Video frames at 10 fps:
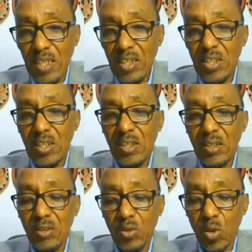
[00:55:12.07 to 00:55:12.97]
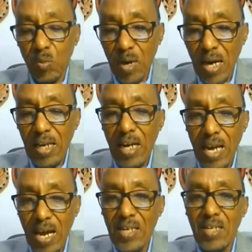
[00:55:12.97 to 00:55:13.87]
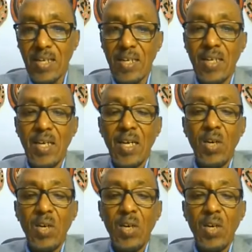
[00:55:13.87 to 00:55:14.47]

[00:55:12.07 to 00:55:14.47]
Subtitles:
each Somalilander